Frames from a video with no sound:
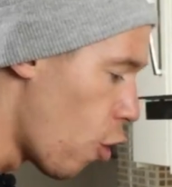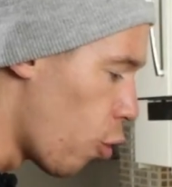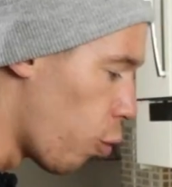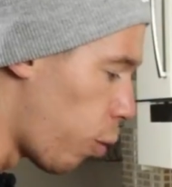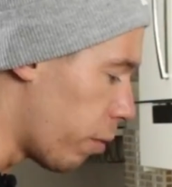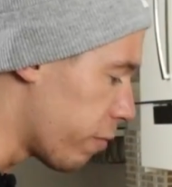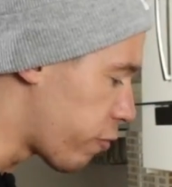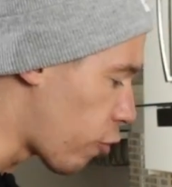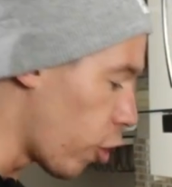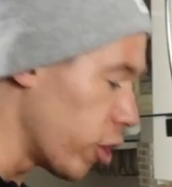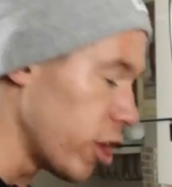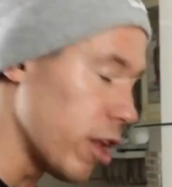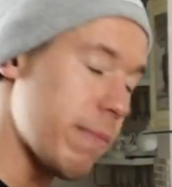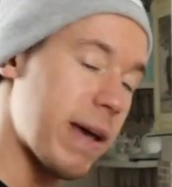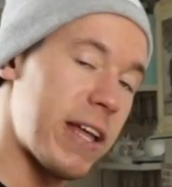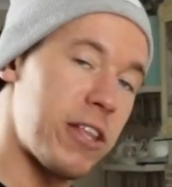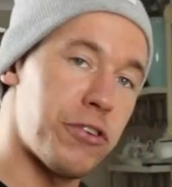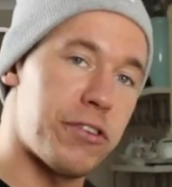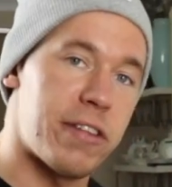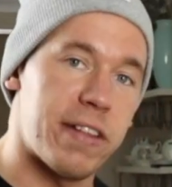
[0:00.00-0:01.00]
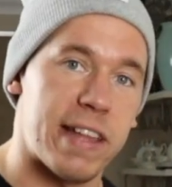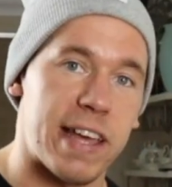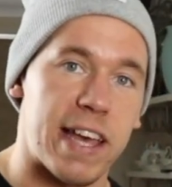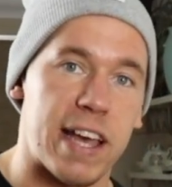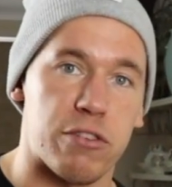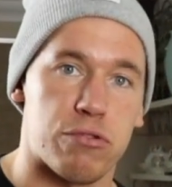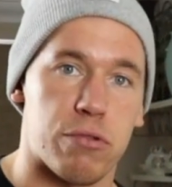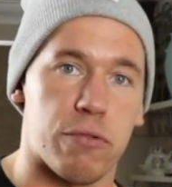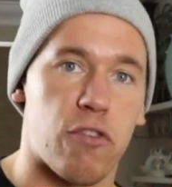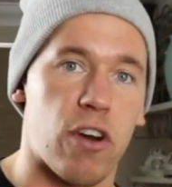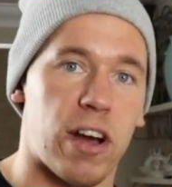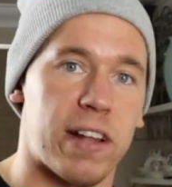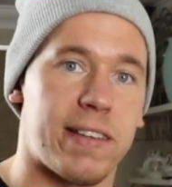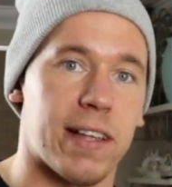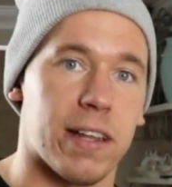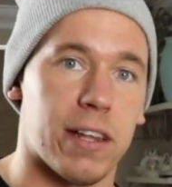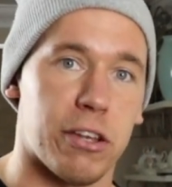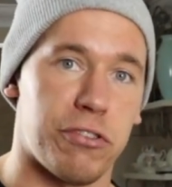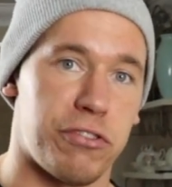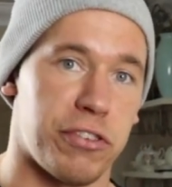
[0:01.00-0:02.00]
What we've got on the menu today is we've got a
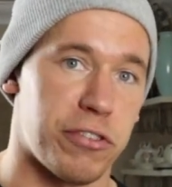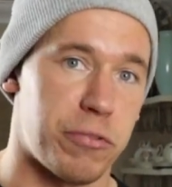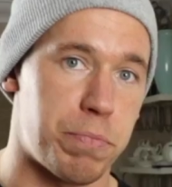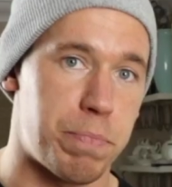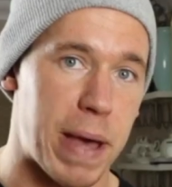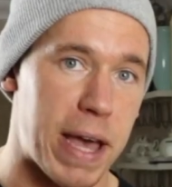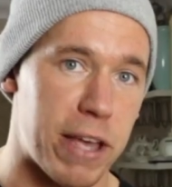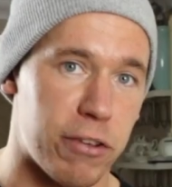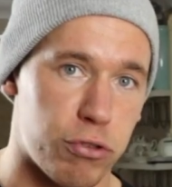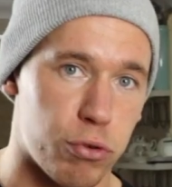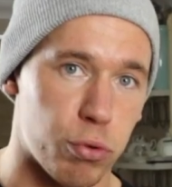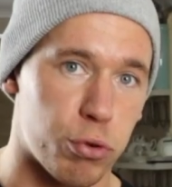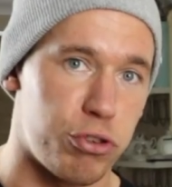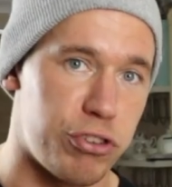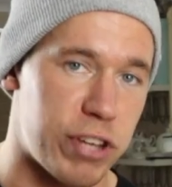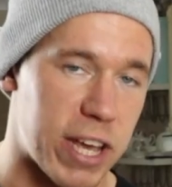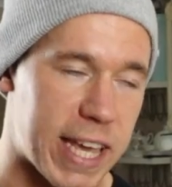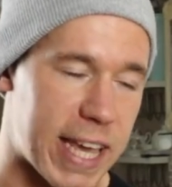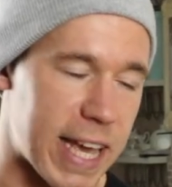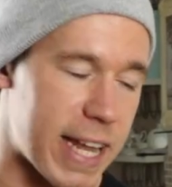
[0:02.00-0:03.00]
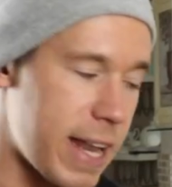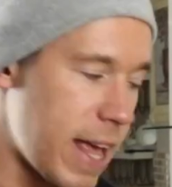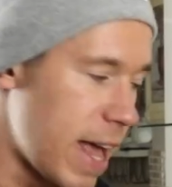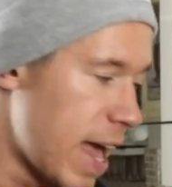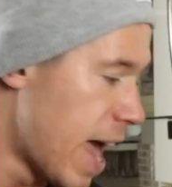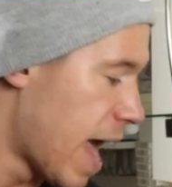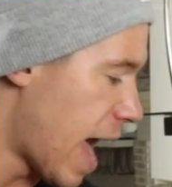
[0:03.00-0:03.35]
delicious pesto chicken